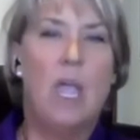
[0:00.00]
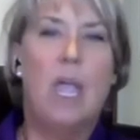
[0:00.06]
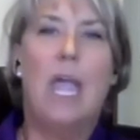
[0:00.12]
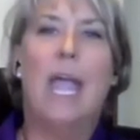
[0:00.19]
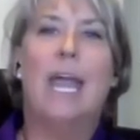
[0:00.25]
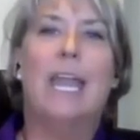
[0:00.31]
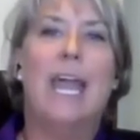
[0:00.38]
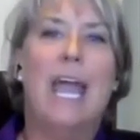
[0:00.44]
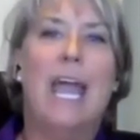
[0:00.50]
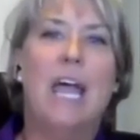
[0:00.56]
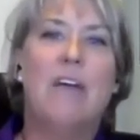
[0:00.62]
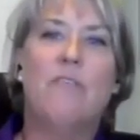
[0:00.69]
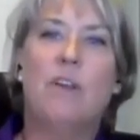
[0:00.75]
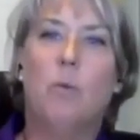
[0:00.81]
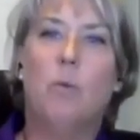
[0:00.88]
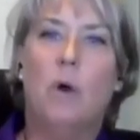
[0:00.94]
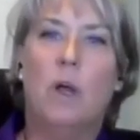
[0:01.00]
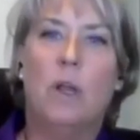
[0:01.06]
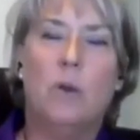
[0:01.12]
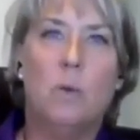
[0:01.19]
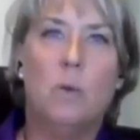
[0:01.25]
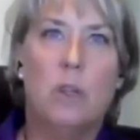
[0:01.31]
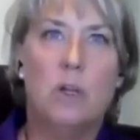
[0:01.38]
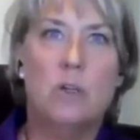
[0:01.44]
And everyone
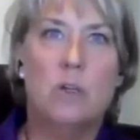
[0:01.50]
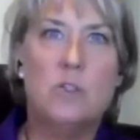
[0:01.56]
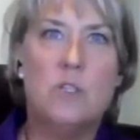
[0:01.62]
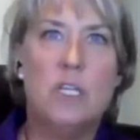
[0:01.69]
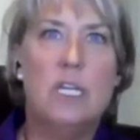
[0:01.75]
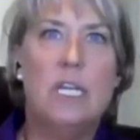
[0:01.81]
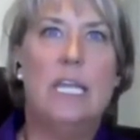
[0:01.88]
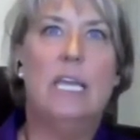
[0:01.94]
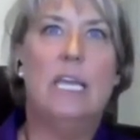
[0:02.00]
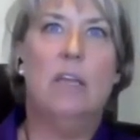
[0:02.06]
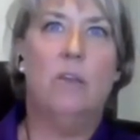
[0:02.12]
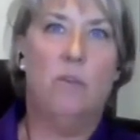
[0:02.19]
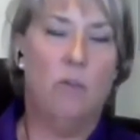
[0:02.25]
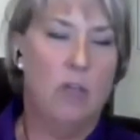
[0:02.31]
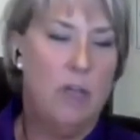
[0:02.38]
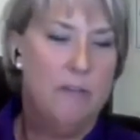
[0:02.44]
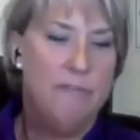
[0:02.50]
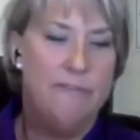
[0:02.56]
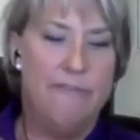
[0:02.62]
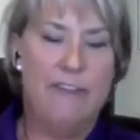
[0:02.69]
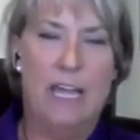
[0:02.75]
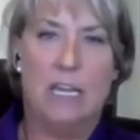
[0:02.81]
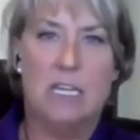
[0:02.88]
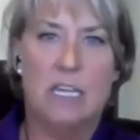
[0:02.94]
who learns it is
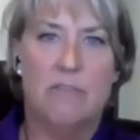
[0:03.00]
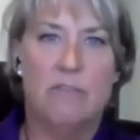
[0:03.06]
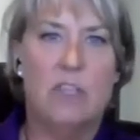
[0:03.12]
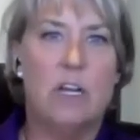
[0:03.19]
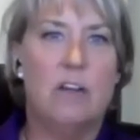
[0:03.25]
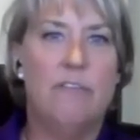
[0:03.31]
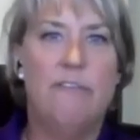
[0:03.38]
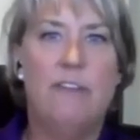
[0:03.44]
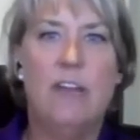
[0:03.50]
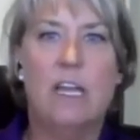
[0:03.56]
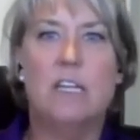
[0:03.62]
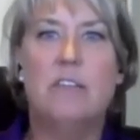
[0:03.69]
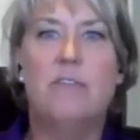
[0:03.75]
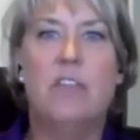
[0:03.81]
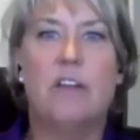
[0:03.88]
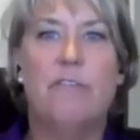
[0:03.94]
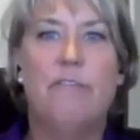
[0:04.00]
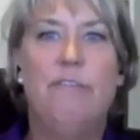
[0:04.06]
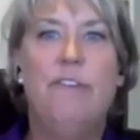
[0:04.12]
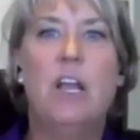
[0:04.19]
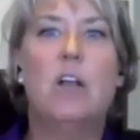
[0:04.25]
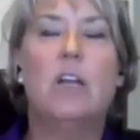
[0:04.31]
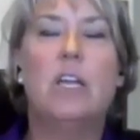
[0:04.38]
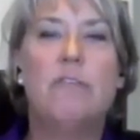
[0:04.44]
effective. They're effective their
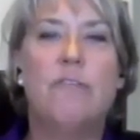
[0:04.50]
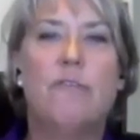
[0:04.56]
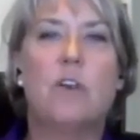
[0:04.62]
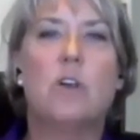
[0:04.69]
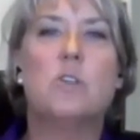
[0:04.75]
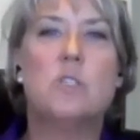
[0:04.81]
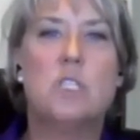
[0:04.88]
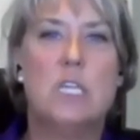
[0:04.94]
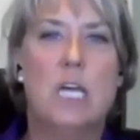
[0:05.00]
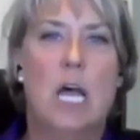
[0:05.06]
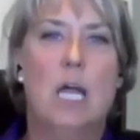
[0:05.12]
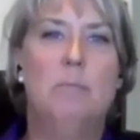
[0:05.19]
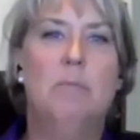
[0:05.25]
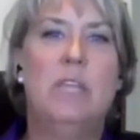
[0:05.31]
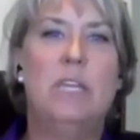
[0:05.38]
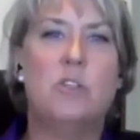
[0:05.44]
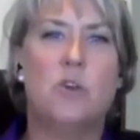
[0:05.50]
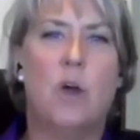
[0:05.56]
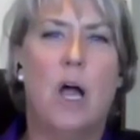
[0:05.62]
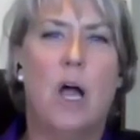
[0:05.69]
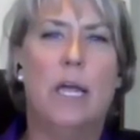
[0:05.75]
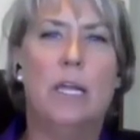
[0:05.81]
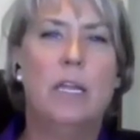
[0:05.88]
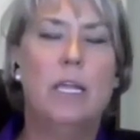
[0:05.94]
very first time they
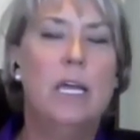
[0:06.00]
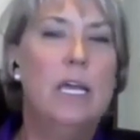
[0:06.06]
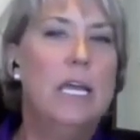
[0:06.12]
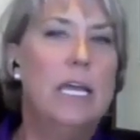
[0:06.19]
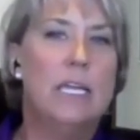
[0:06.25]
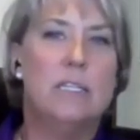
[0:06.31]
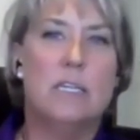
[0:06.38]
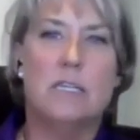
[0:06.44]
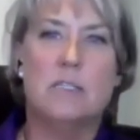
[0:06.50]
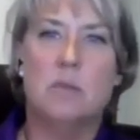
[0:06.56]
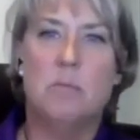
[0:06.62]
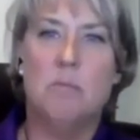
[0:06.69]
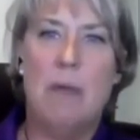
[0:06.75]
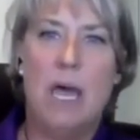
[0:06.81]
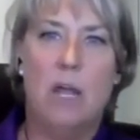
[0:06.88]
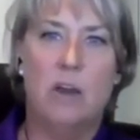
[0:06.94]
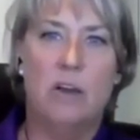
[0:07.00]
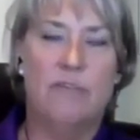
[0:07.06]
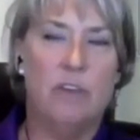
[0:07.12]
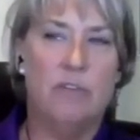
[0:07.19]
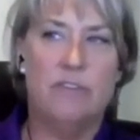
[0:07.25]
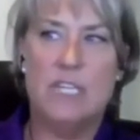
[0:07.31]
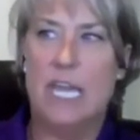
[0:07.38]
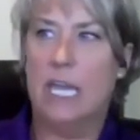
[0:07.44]
try it. It doesn't matter if
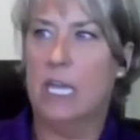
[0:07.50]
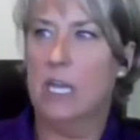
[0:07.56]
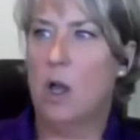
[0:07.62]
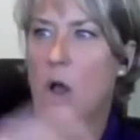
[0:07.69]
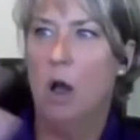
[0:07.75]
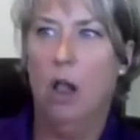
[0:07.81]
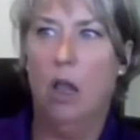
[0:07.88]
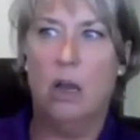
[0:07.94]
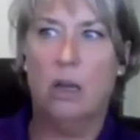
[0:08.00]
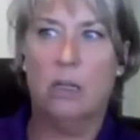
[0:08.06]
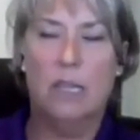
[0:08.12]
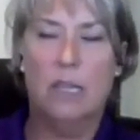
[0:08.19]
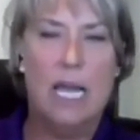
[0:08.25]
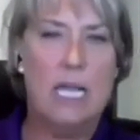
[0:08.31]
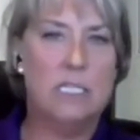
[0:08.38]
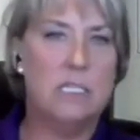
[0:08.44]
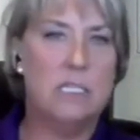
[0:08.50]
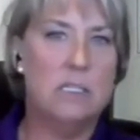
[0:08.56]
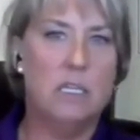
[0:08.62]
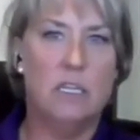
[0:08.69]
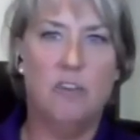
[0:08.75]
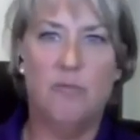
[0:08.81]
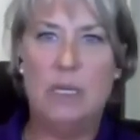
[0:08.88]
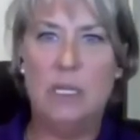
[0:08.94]
you've taken all our classes
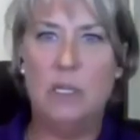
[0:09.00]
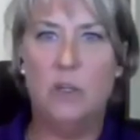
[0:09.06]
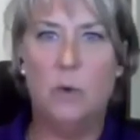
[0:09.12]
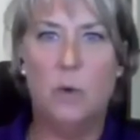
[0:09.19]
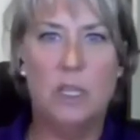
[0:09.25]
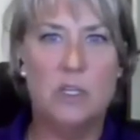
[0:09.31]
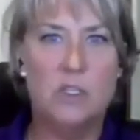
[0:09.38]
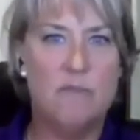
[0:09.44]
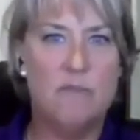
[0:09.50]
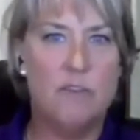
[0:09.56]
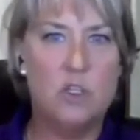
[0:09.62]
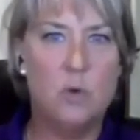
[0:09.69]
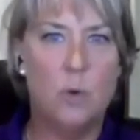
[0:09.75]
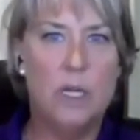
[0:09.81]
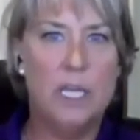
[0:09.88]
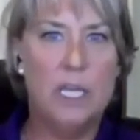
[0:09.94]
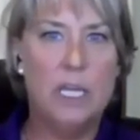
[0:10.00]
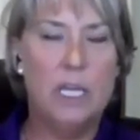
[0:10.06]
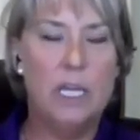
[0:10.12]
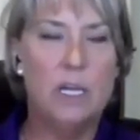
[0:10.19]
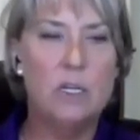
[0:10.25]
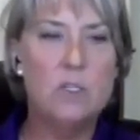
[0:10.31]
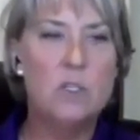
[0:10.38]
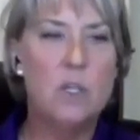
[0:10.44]
and you've been doing this for 20
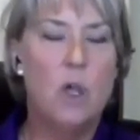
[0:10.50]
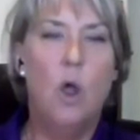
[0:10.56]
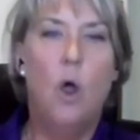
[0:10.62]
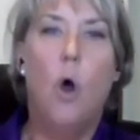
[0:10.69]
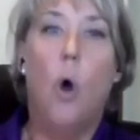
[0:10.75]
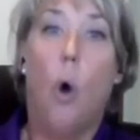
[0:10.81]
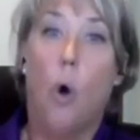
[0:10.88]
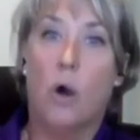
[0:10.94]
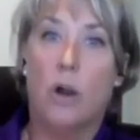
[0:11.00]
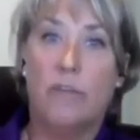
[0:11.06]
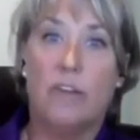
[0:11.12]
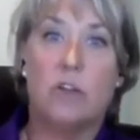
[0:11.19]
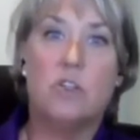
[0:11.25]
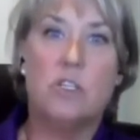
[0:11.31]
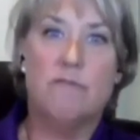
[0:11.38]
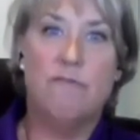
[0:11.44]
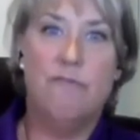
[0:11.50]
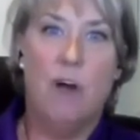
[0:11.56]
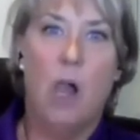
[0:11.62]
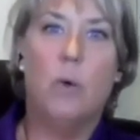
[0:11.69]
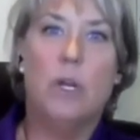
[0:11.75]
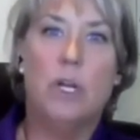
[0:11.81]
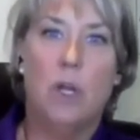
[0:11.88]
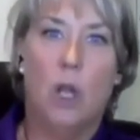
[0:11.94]
years, or if you're just
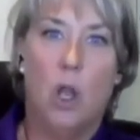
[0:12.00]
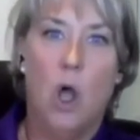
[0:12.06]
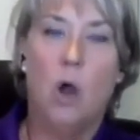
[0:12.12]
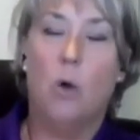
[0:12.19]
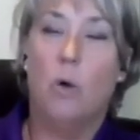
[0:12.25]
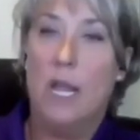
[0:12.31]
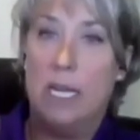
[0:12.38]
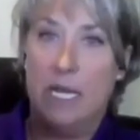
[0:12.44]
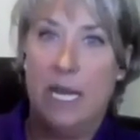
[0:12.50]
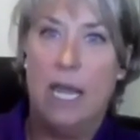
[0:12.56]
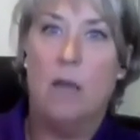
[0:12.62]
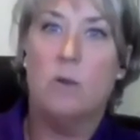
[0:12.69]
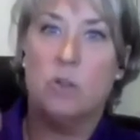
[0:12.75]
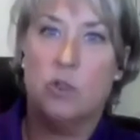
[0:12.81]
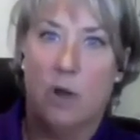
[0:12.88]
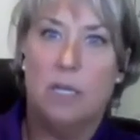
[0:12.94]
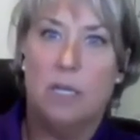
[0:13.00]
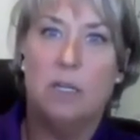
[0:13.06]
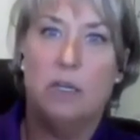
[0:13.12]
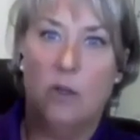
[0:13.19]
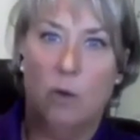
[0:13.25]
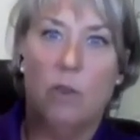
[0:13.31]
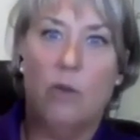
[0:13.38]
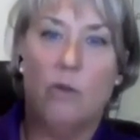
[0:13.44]
following along right now trying to
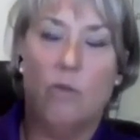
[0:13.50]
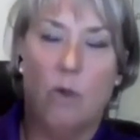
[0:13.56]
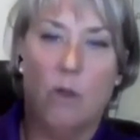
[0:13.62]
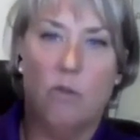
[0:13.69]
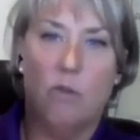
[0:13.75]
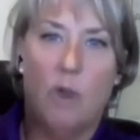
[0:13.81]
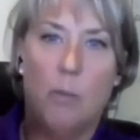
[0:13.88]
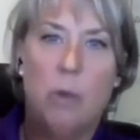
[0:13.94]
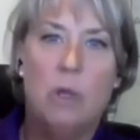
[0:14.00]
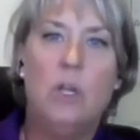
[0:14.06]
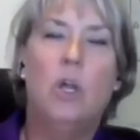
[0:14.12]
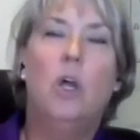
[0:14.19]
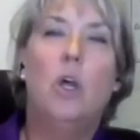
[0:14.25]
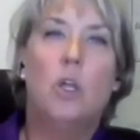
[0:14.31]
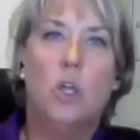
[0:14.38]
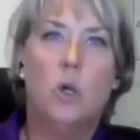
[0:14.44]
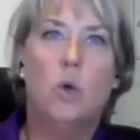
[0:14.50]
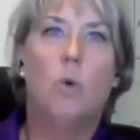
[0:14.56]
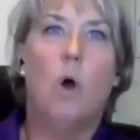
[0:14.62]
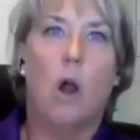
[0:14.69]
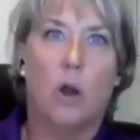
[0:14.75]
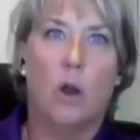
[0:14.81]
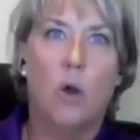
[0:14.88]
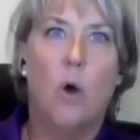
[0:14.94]
do this on someone, you
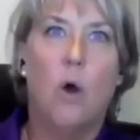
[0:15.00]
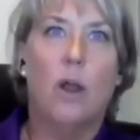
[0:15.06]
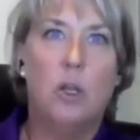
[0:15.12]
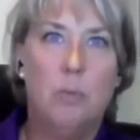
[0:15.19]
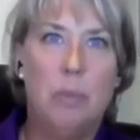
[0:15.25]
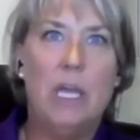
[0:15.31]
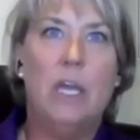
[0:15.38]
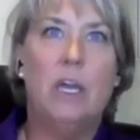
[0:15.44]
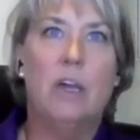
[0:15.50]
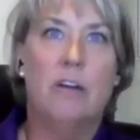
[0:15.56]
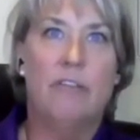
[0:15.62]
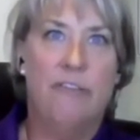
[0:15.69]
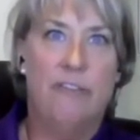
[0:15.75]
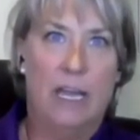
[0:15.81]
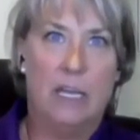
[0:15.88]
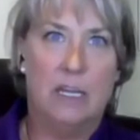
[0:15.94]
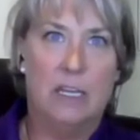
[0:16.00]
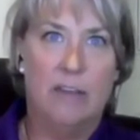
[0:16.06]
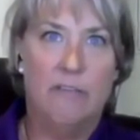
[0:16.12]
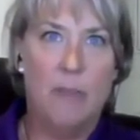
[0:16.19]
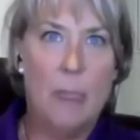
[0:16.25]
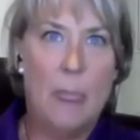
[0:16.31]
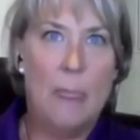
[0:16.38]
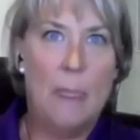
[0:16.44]
are going to be effective,
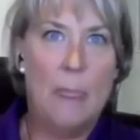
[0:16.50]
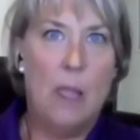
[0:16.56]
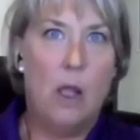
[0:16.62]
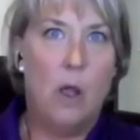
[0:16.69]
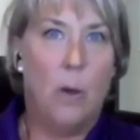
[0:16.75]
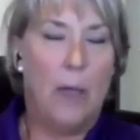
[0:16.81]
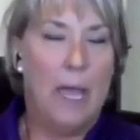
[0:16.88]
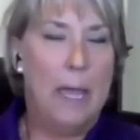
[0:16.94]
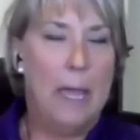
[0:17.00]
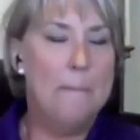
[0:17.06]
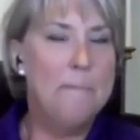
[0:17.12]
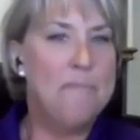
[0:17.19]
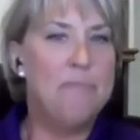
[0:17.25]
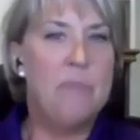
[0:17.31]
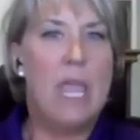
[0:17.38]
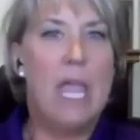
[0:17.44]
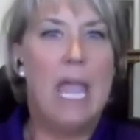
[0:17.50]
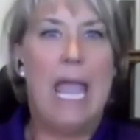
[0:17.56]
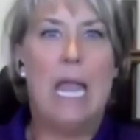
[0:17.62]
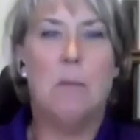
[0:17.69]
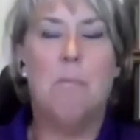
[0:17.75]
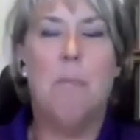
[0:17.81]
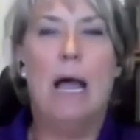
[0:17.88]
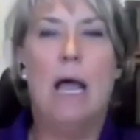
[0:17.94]
okay?
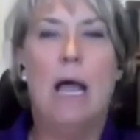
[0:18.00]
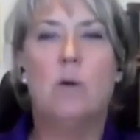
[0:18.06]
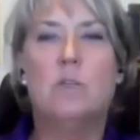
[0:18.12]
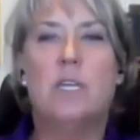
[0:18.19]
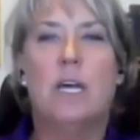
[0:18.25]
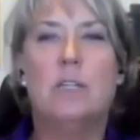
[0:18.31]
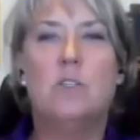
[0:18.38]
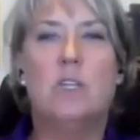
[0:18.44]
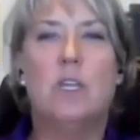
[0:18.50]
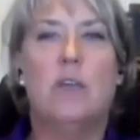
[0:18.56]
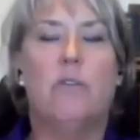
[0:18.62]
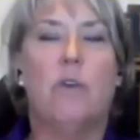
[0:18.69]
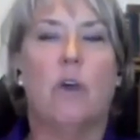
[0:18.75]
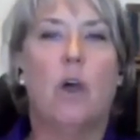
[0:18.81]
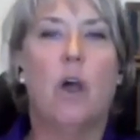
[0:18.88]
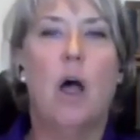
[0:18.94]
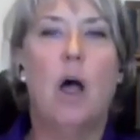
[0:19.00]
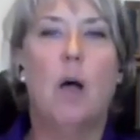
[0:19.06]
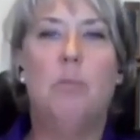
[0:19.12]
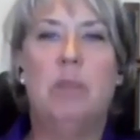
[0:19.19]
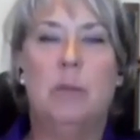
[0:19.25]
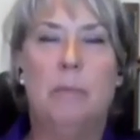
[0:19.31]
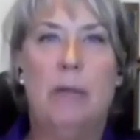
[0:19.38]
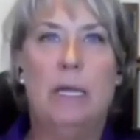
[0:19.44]
And BioTouch is a
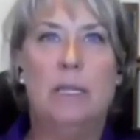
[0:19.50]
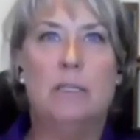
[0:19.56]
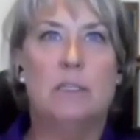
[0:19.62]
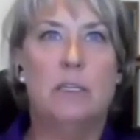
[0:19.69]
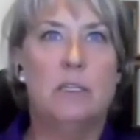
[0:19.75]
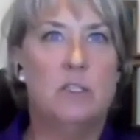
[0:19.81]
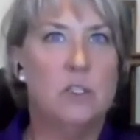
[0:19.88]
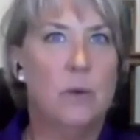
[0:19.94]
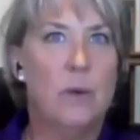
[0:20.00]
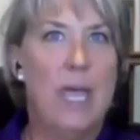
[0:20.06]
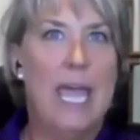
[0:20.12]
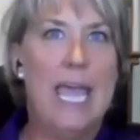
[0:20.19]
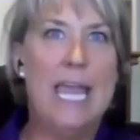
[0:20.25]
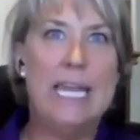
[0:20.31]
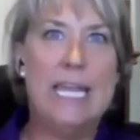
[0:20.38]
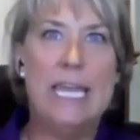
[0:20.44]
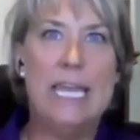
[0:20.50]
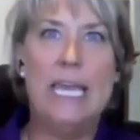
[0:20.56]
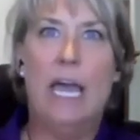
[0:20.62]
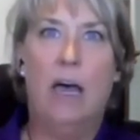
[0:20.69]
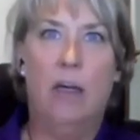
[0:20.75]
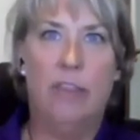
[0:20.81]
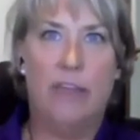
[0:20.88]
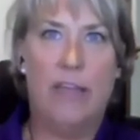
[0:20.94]
complement to any
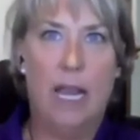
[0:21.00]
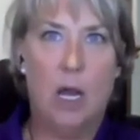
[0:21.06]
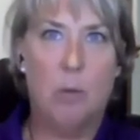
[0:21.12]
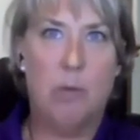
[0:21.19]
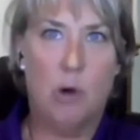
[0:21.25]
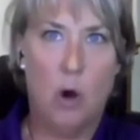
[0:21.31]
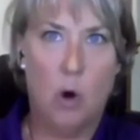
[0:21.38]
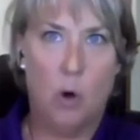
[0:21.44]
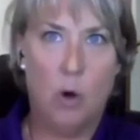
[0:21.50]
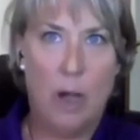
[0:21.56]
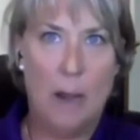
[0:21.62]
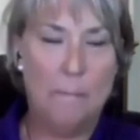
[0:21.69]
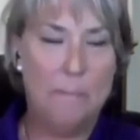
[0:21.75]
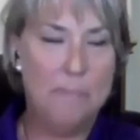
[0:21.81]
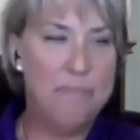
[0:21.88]
healthcare program.